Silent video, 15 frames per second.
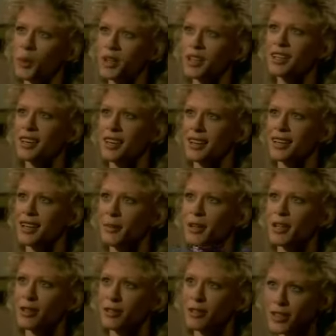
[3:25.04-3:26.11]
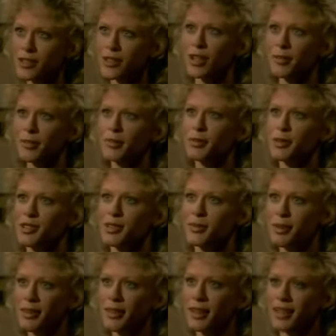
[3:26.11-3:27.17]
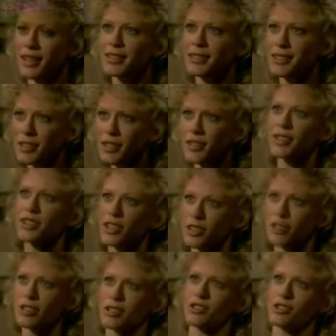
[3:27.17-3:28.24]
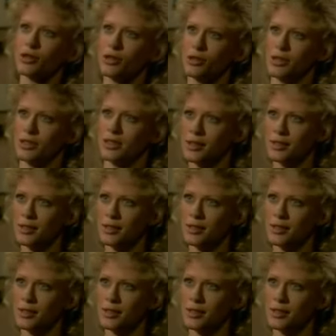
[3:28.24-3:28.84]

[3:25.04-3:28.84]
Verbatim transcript: Well, when you can, let me know, and I'll try and be more sympathetic. Until then, you're going to school.